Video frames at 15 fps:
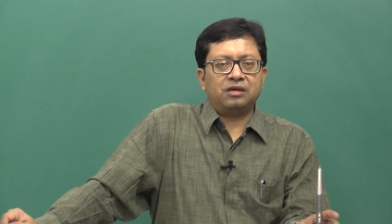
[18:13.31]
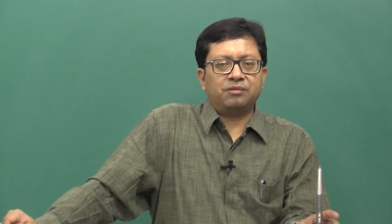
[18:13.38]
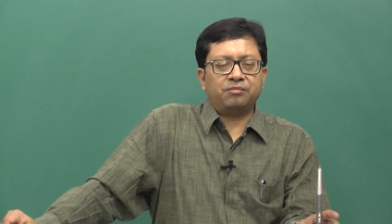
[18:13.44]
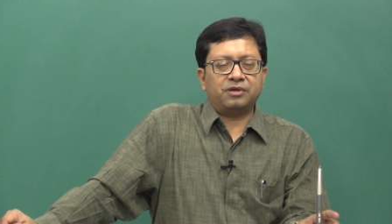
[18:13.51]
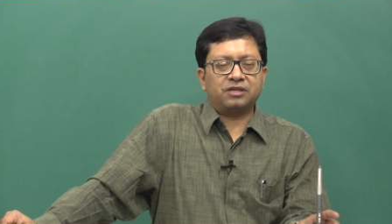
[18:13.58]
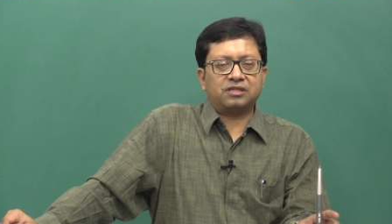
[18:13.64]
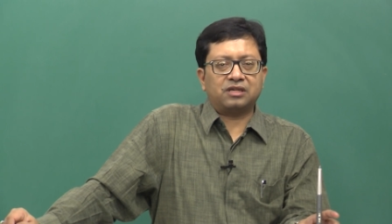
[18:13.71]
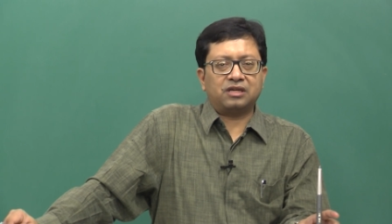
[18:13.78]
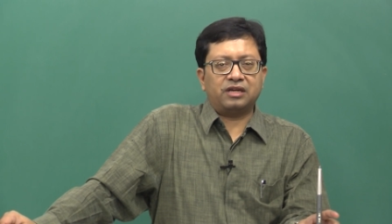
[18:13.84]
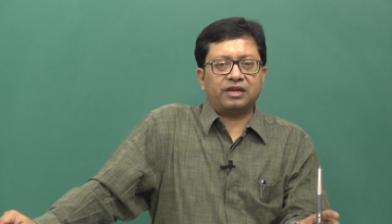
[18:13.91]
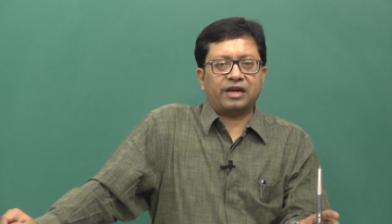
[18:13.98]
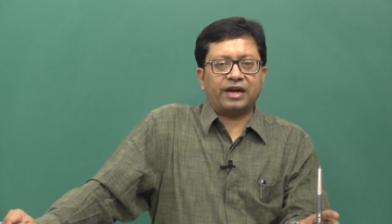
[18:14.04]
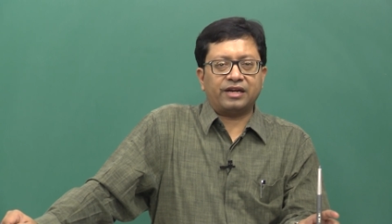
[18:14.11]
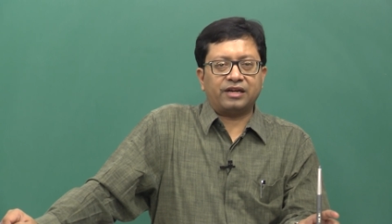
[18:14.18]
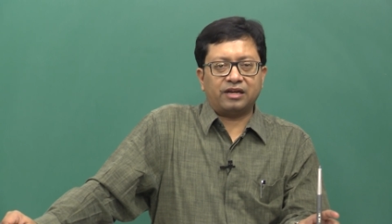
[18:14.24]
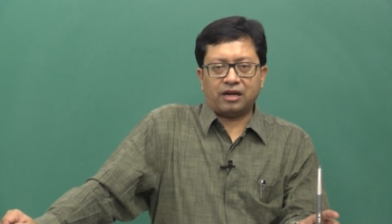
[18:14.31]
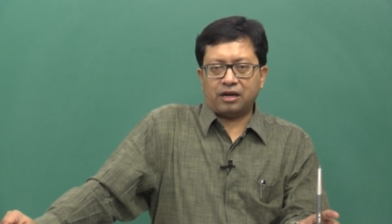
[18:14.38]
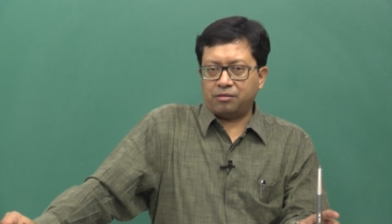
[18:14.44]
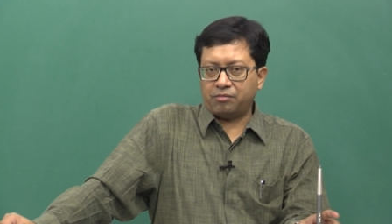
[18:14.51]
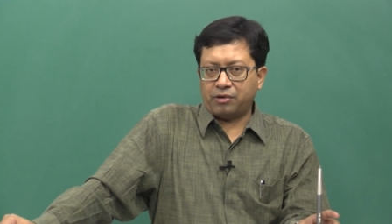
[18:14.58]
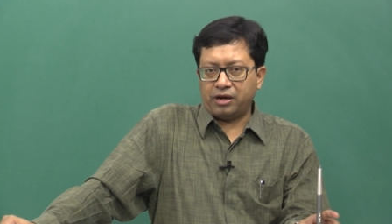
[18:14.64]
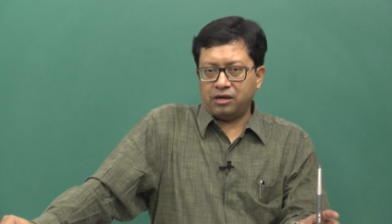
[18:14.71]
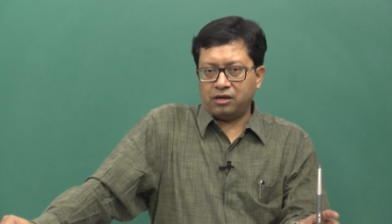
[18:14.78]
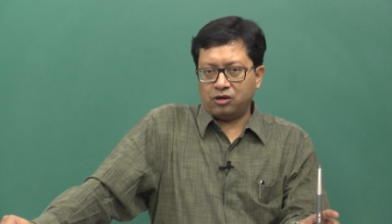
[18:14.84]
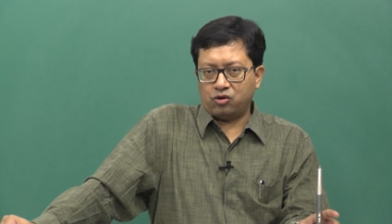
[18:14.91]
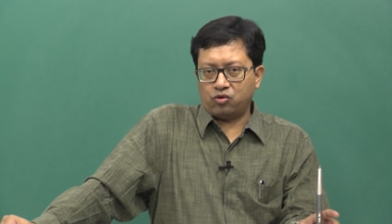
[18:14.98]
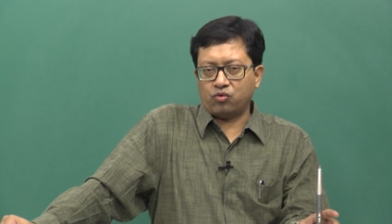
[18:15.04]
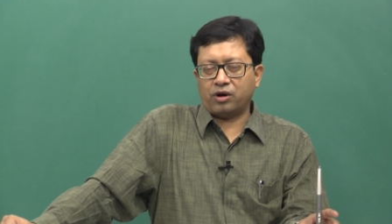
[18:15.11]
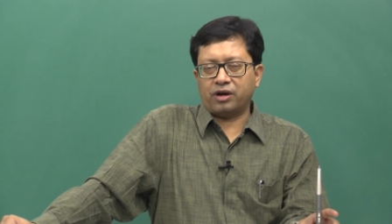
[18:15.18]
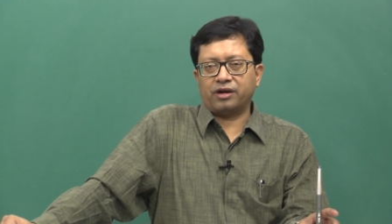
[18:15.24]
basically 99 by
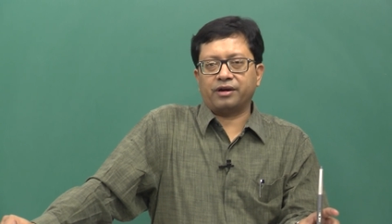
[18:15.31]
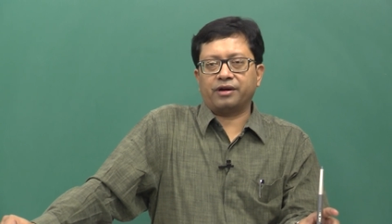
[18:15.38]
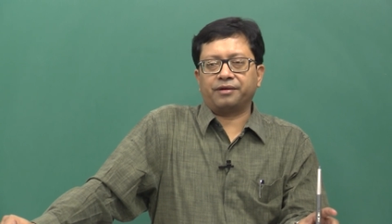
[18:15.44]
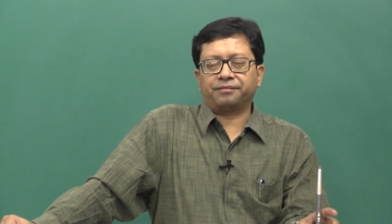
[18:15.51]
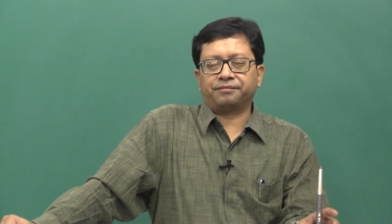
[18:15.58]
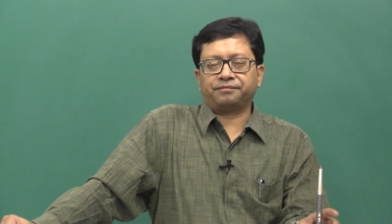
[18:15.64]
200.